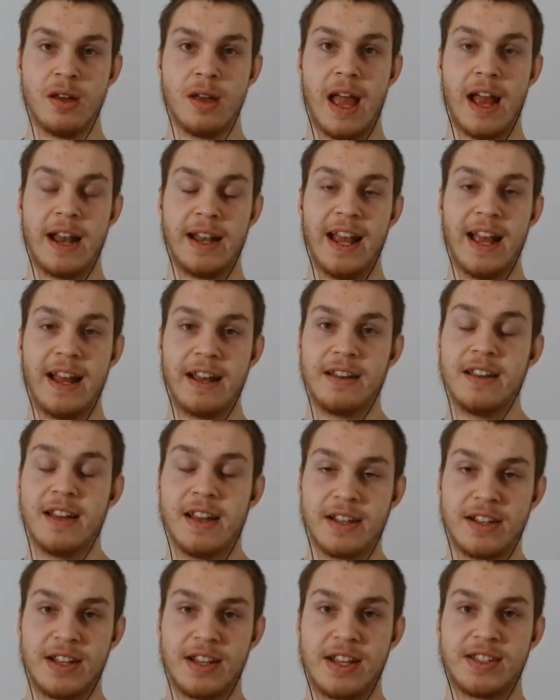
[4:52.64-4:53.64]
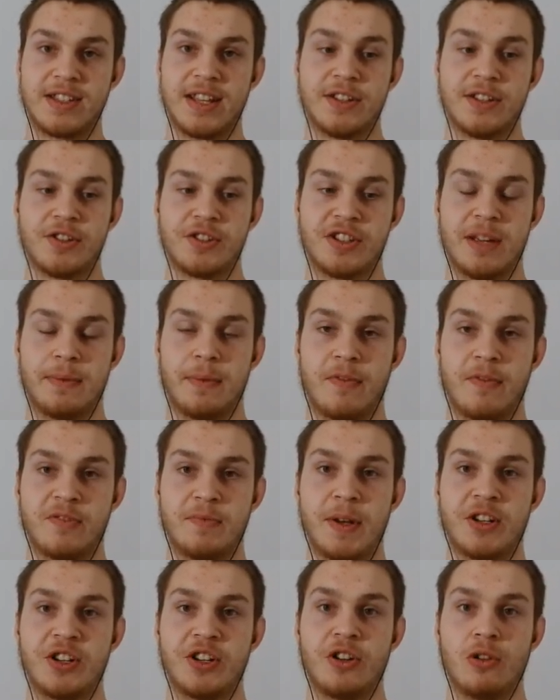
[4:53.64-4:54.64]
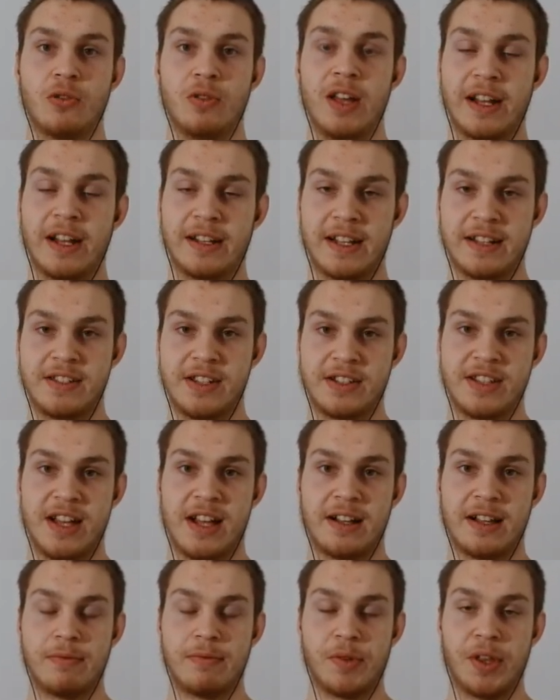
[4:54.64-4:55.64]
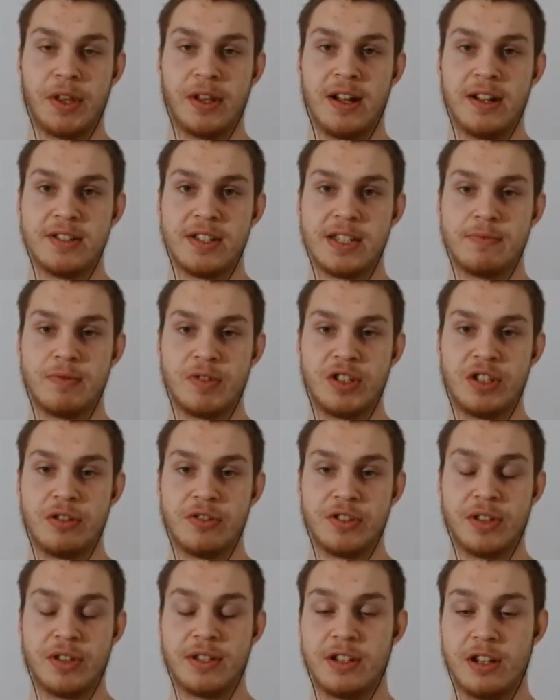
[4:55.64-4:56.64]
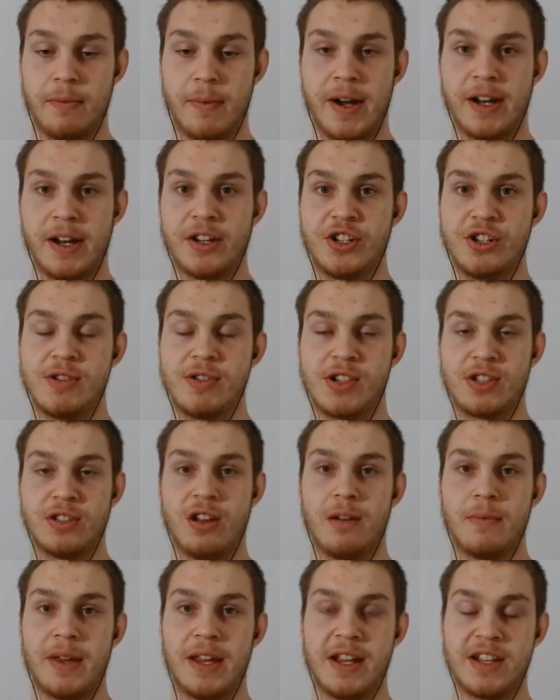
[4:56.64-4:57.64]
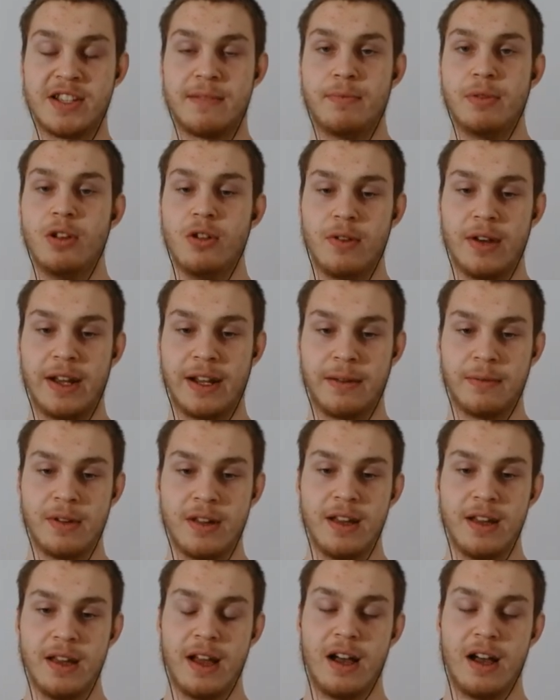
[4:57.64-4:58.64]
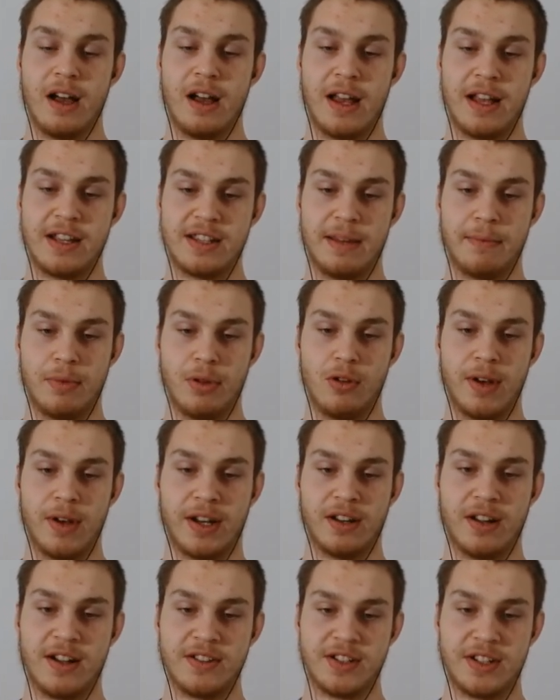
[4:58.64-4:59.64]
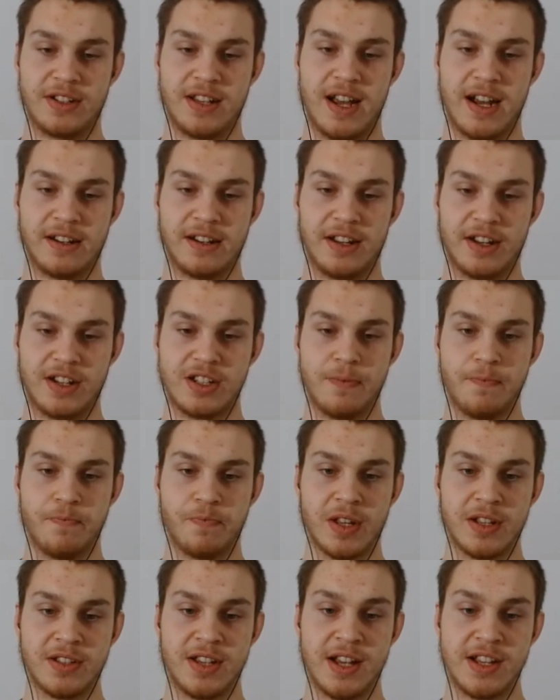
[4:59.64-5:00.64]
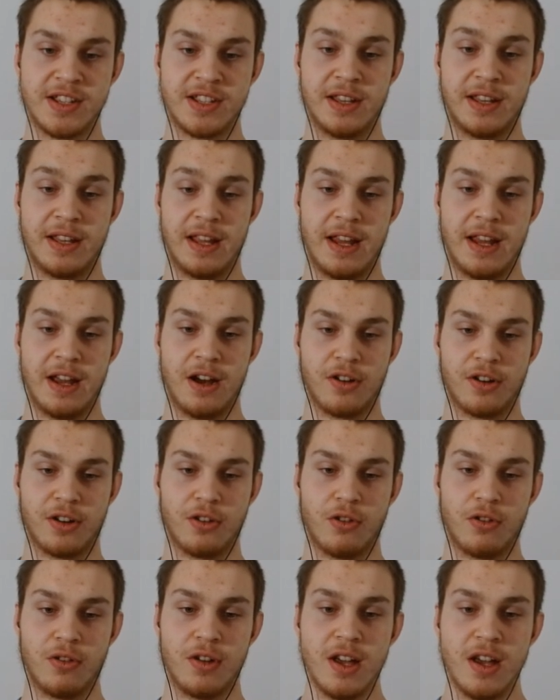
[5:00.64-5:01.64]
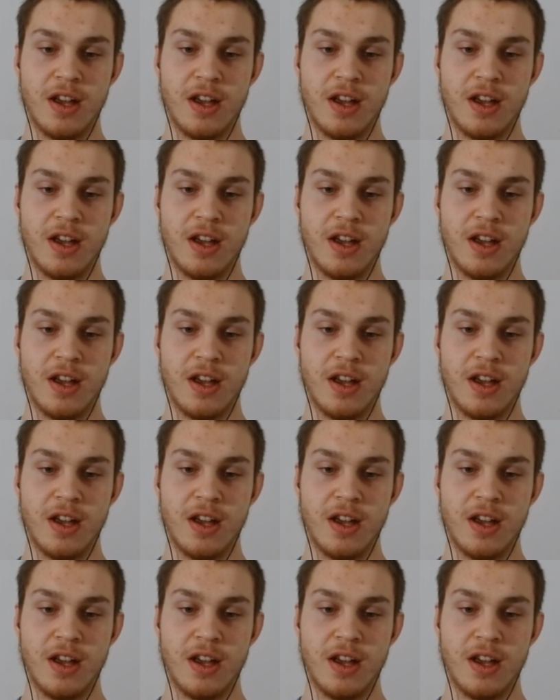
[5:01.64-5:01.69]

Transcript: And again, the censorship of speech you don't like, that's exactly what the Nazis would do. So the Talmudic Jewish lobby is employing Nazi tactics. It says in the article,